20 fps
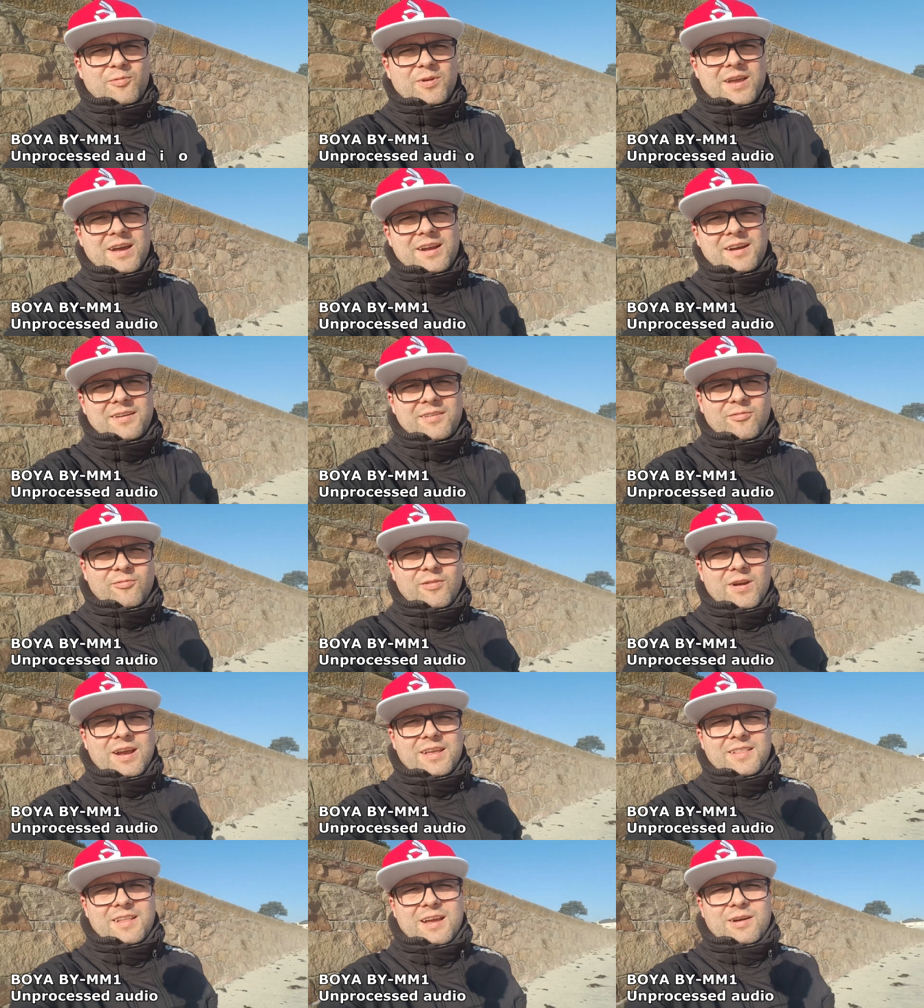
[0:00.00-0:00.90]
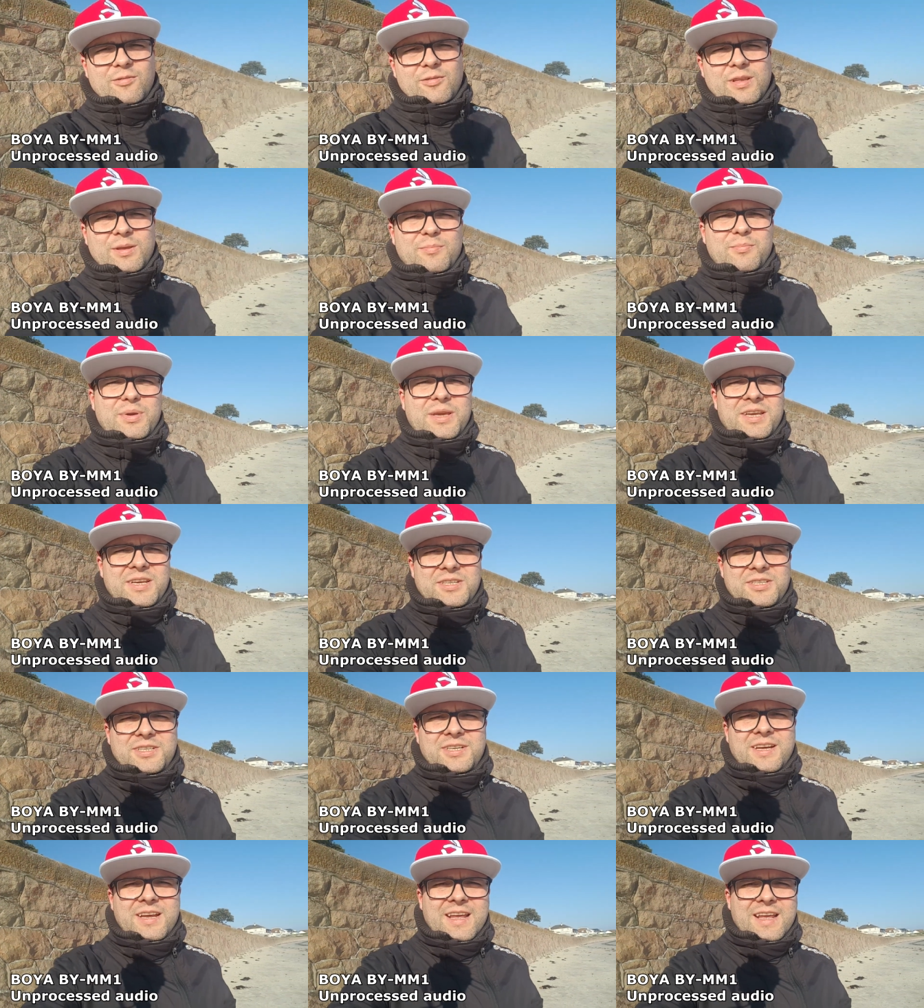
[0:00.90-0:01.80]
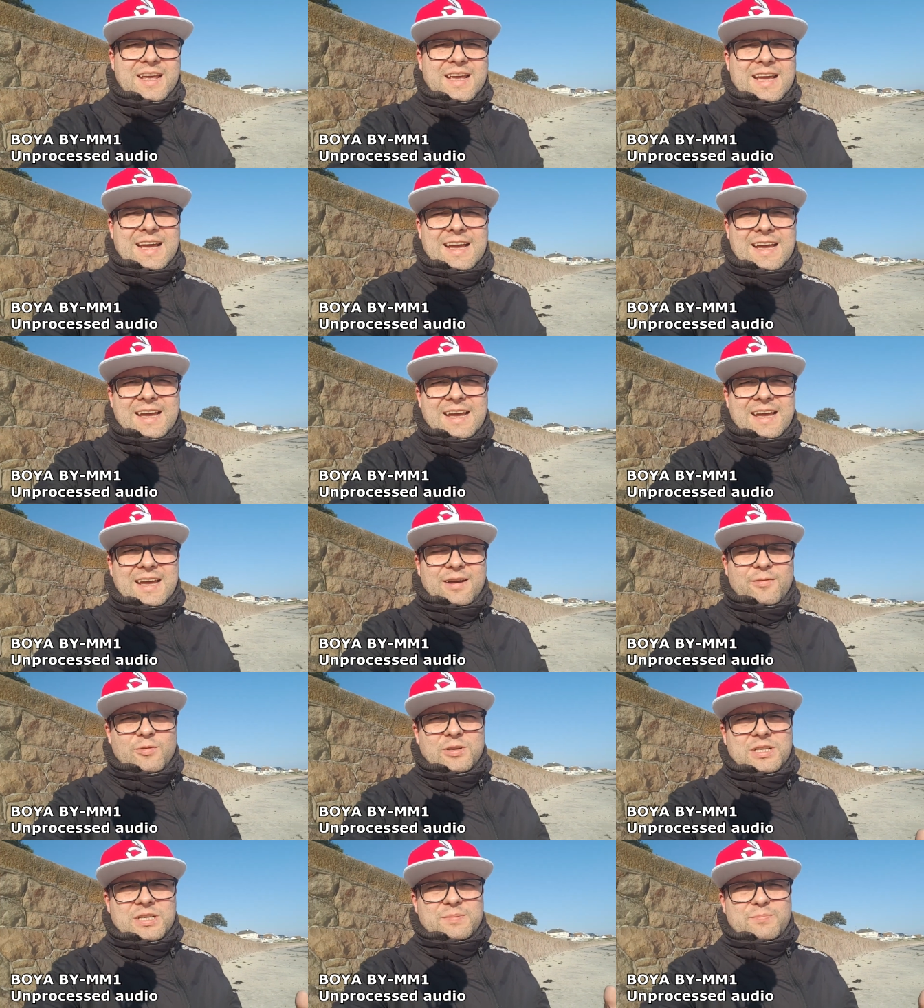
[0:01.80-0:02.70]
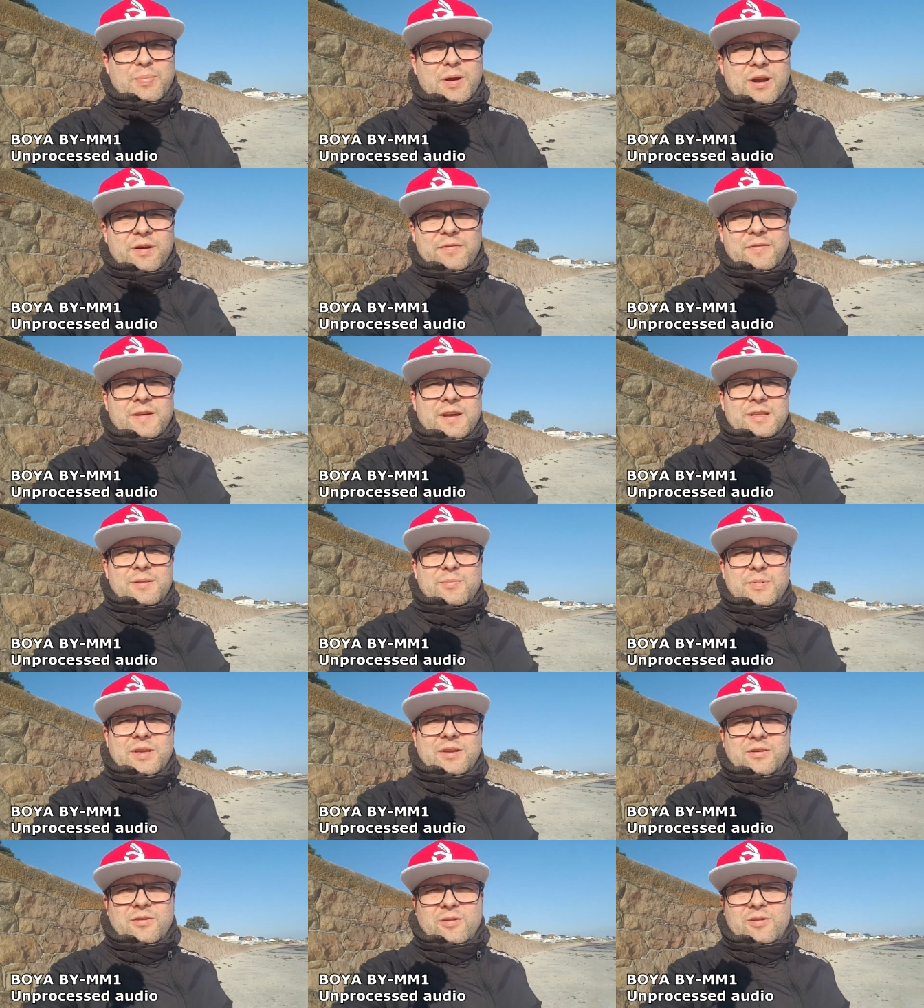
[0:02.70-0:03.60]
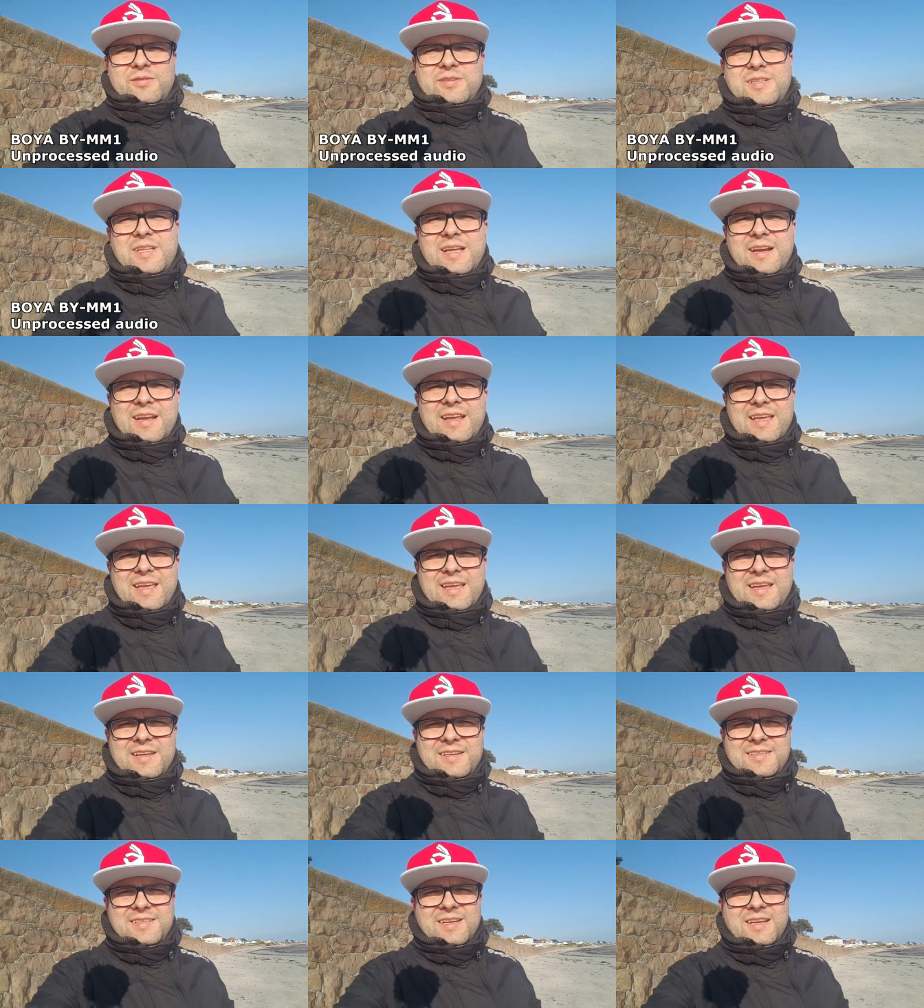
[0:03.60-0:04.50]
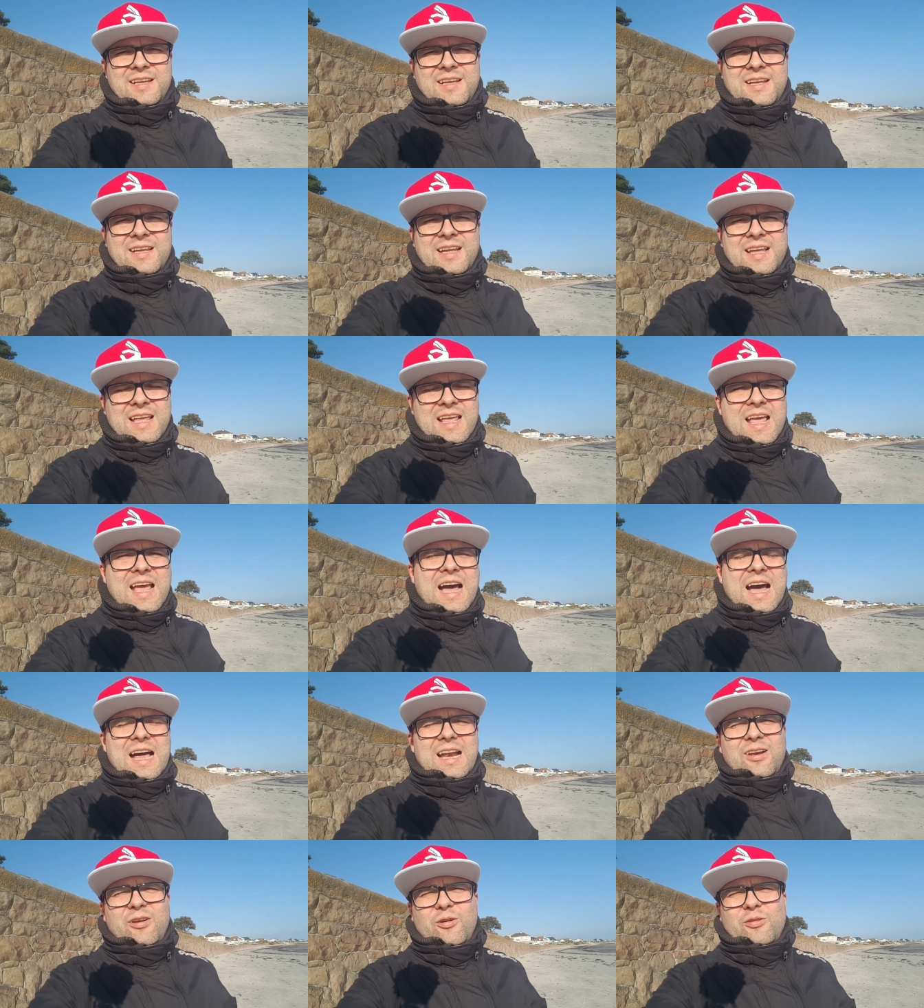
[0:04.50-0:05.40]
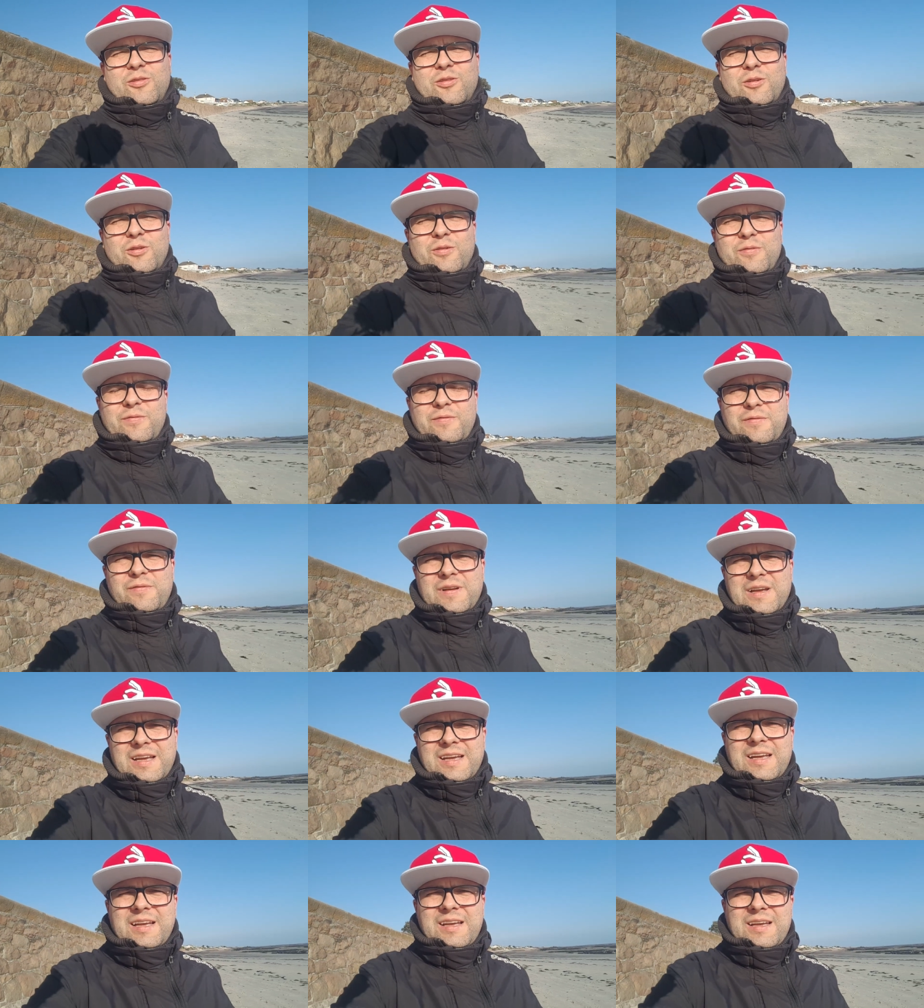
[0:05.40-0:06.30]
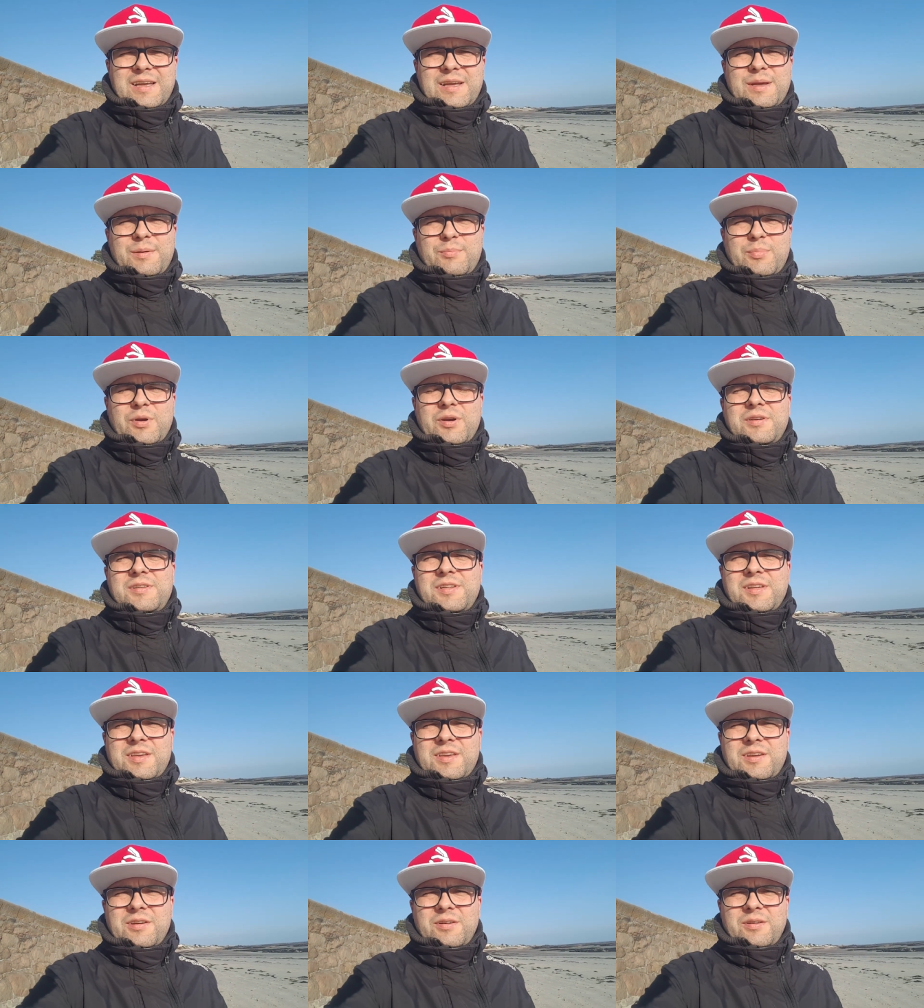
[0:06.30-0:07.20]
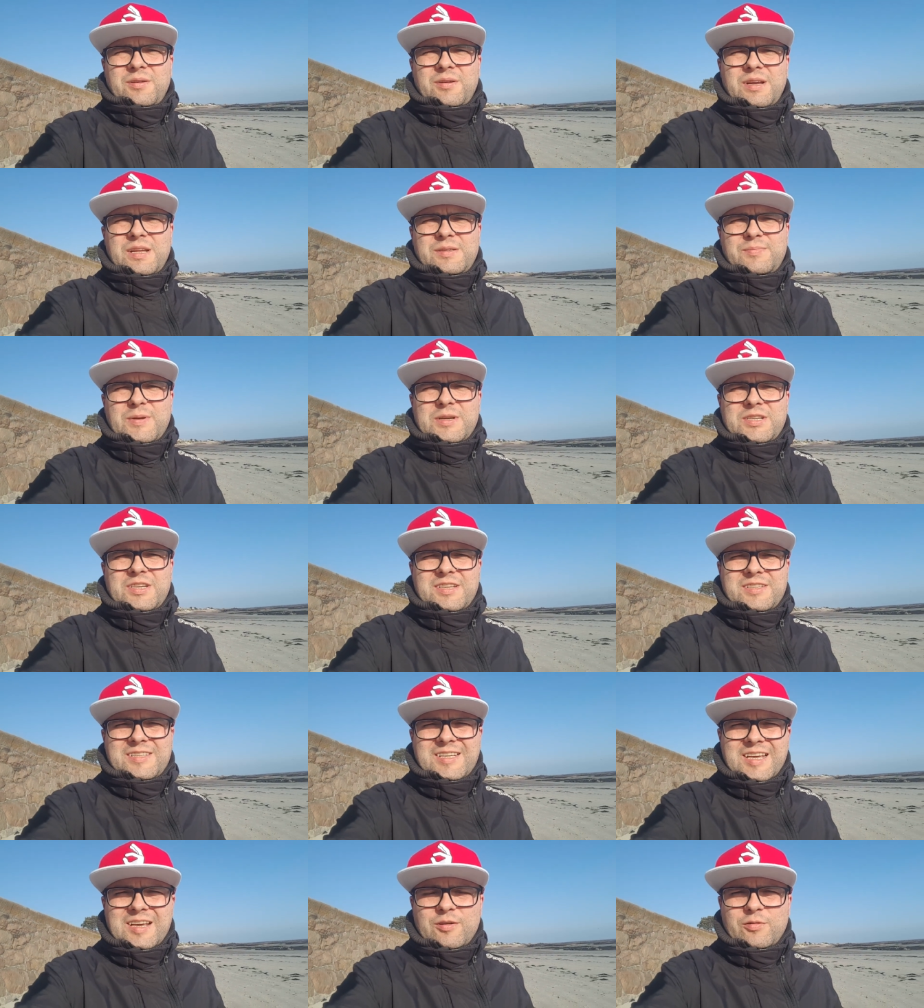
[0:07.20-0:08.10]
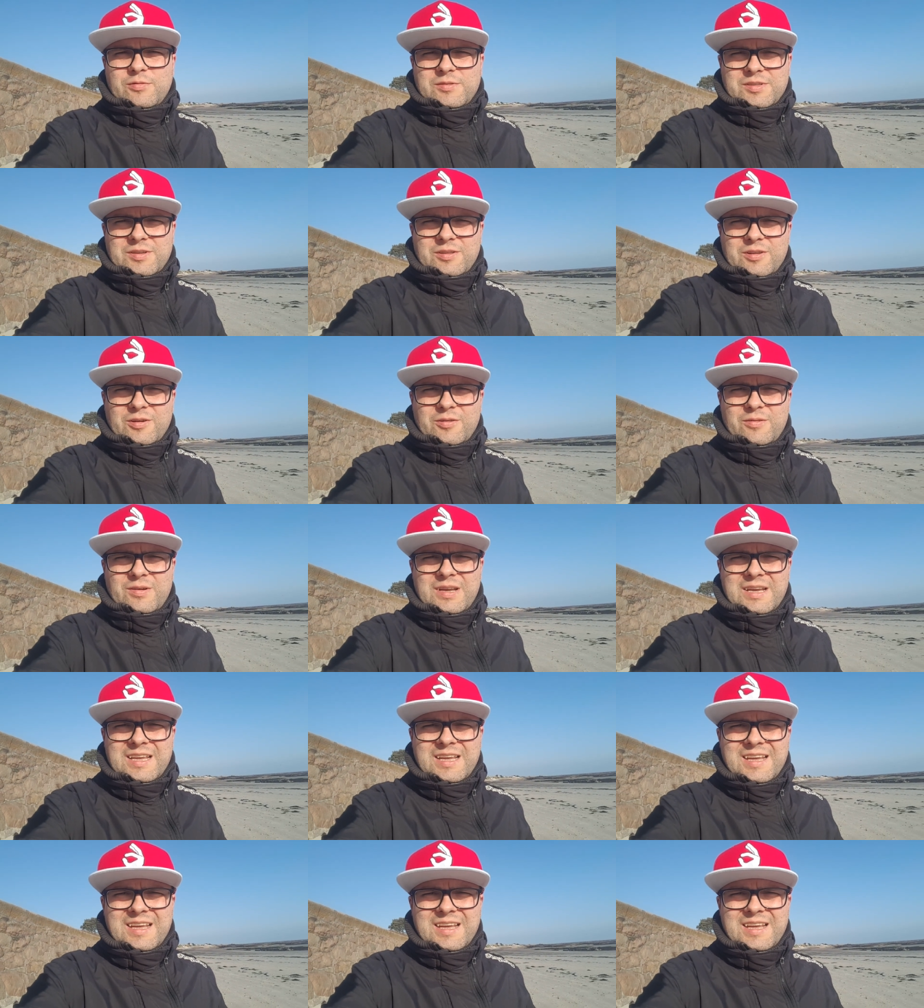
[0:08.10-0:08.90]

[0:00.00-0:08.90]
we are right now on a beach uh, which is perfect because there is a lot of uh, birds in here especially seagulls you know